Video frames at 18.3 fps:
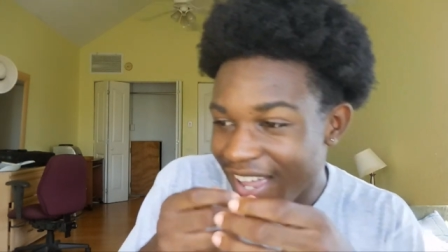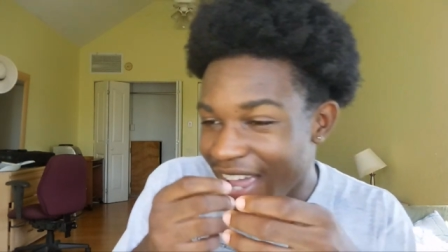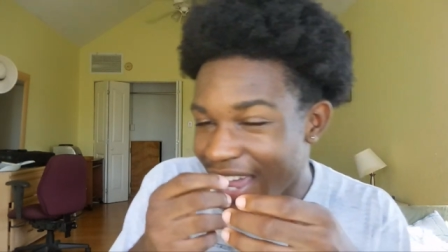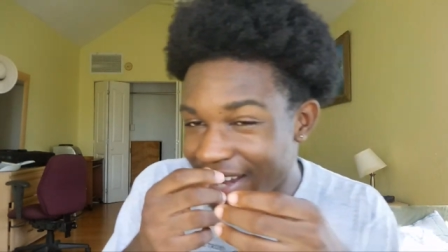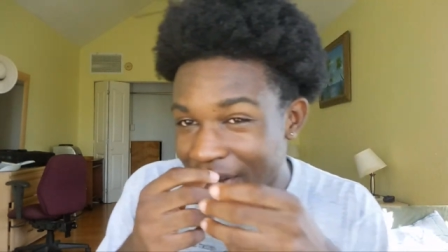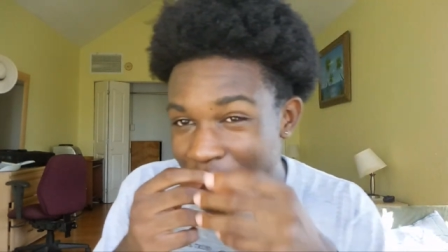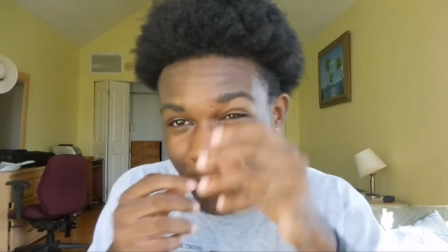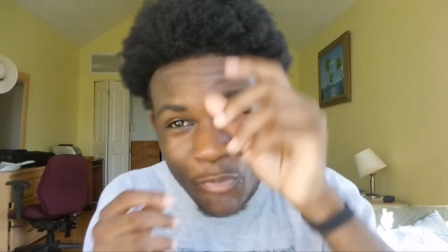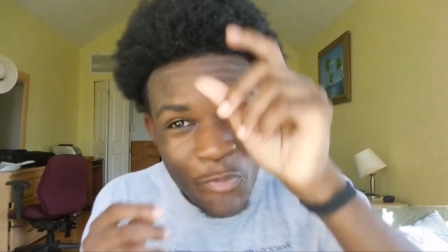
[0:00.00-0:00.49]

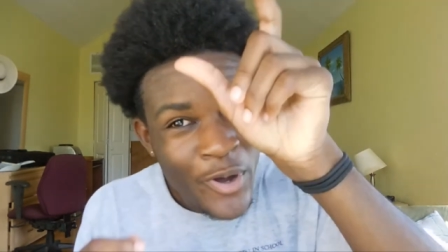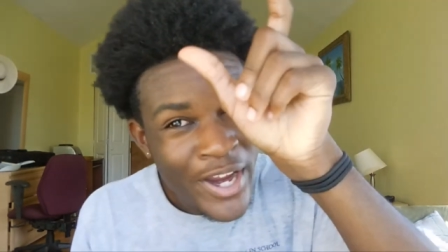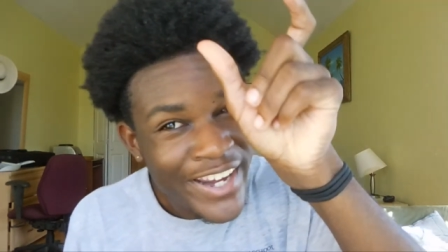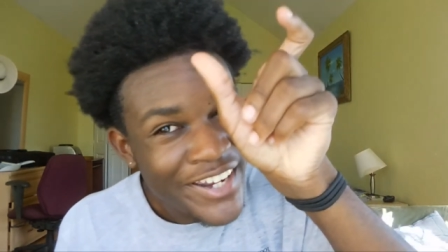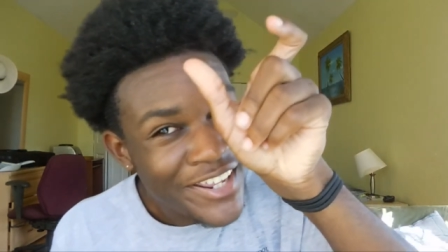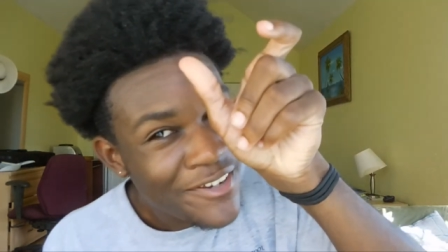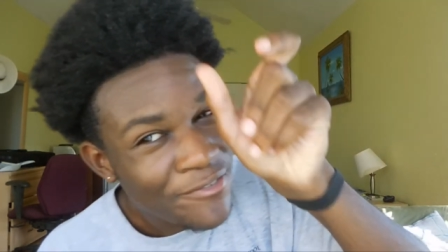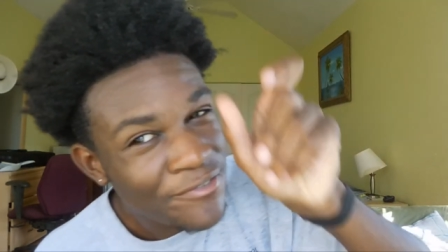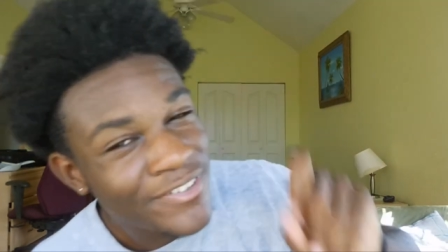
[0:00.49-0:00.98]
and then
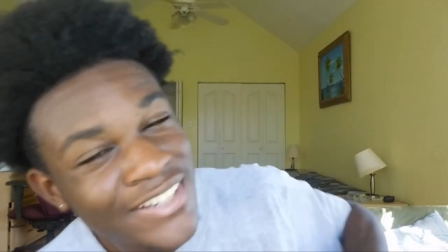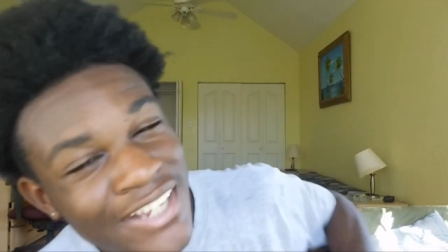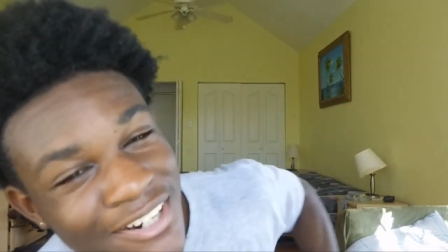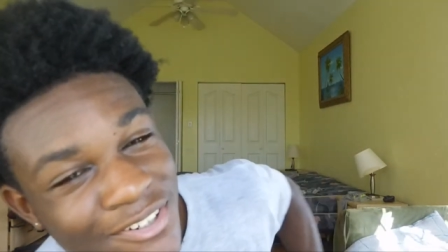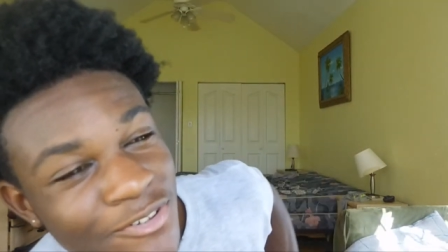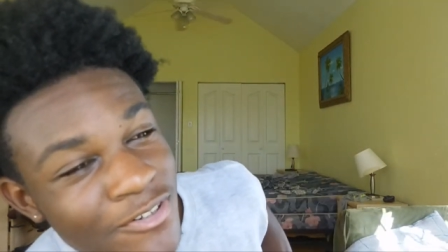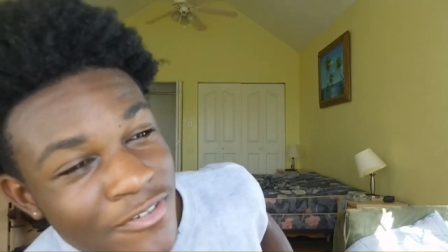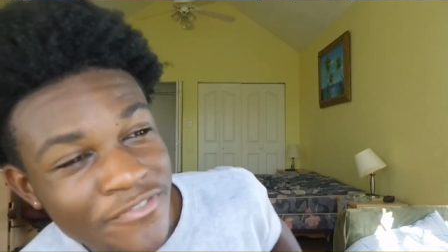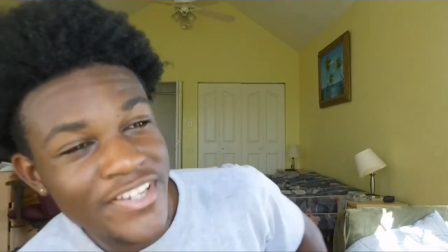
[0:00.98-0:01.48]
waiting for
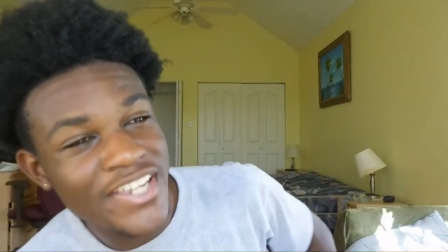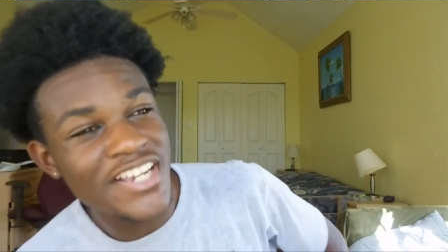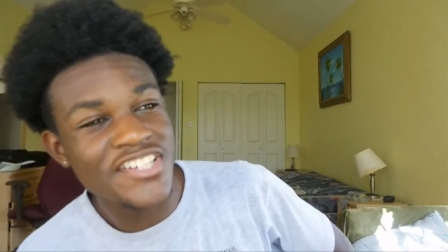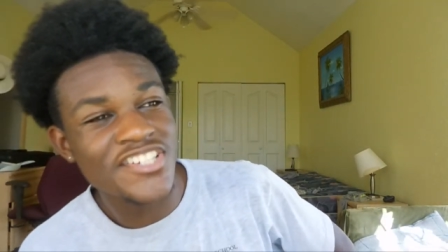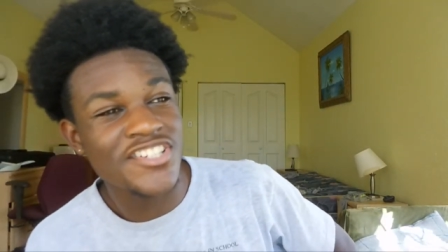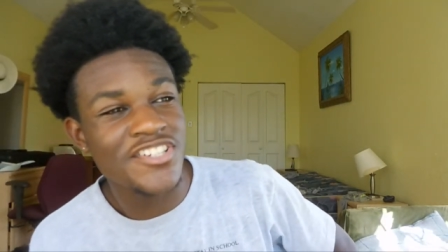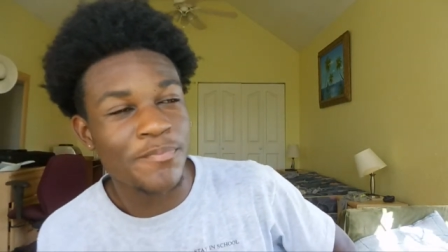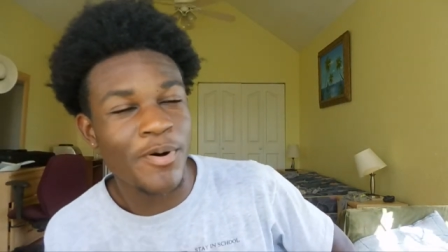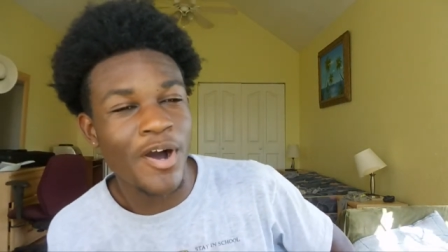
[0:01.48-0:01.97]
that
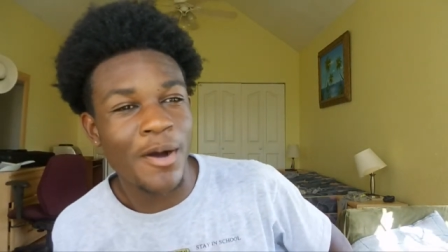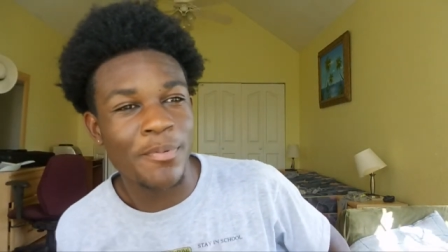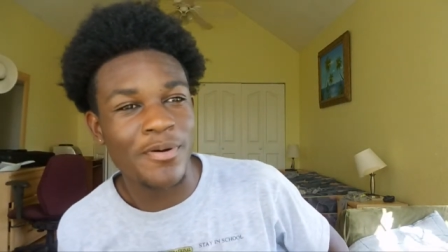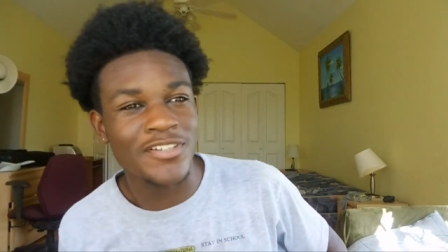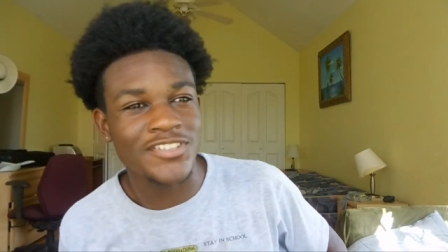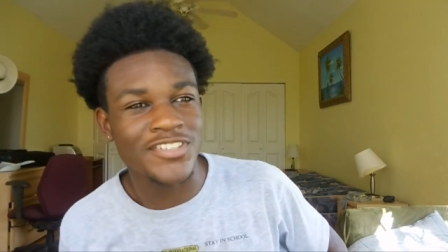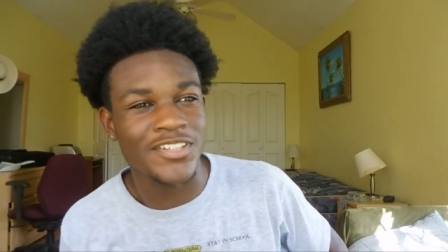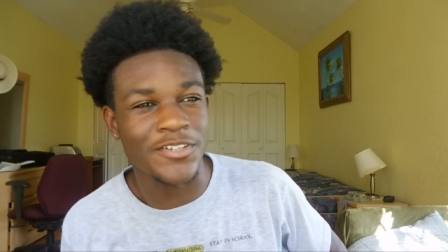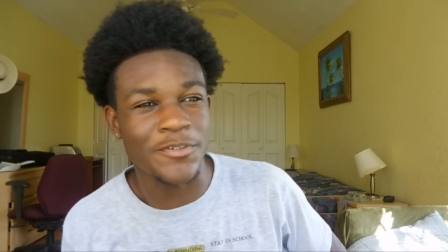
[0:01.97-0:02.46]
notification to pop
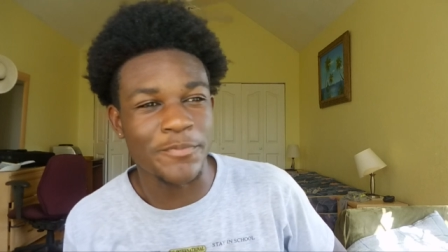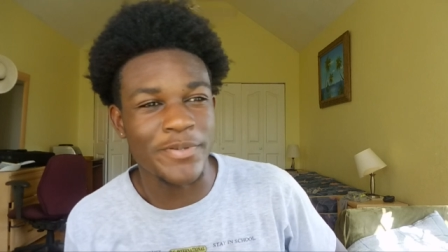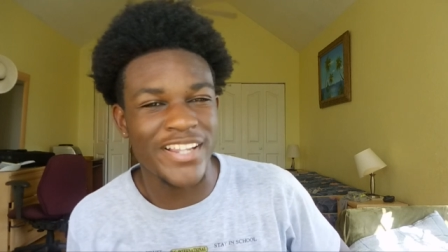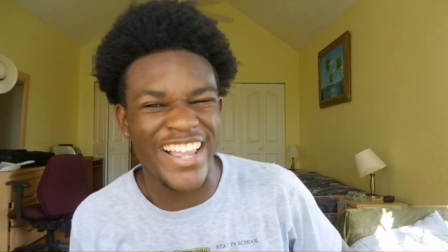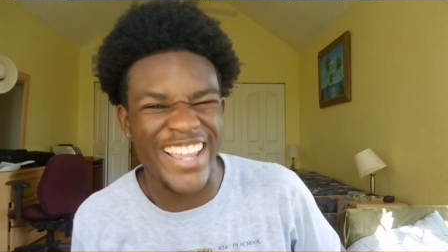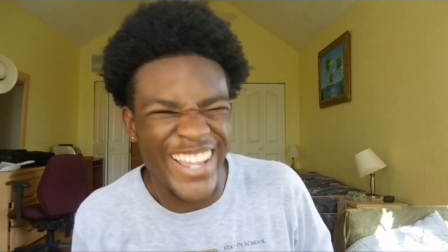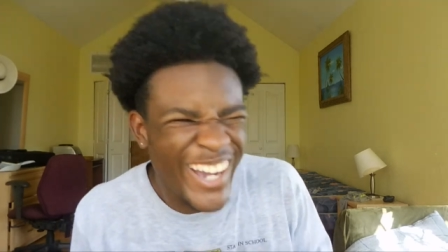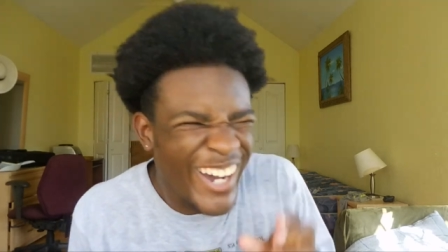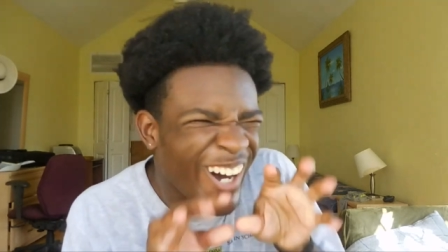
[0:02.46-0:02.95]
up. So it'll be
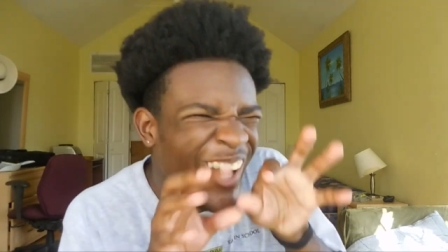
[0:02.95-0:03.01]
like,